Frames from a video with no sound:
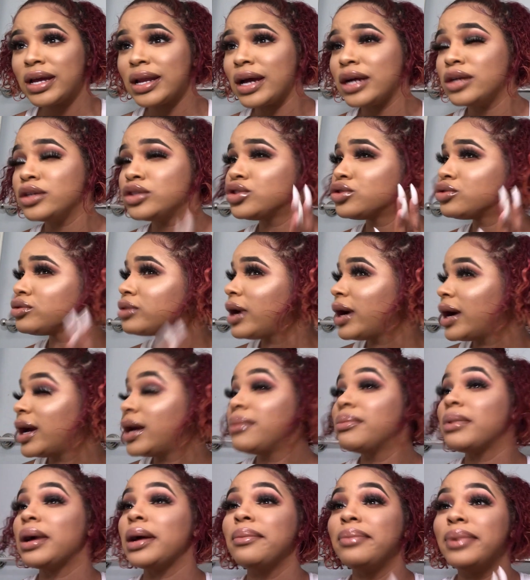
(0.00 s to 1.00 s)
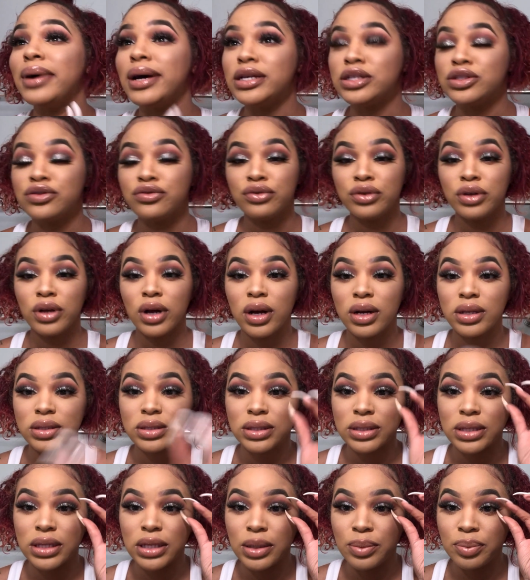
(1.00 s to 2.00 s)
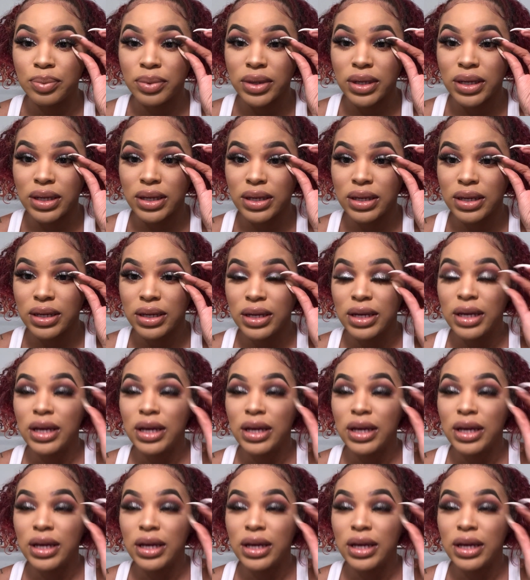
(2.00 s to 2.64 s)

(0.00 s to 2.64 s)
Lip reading: I tried my best for y'all to keep it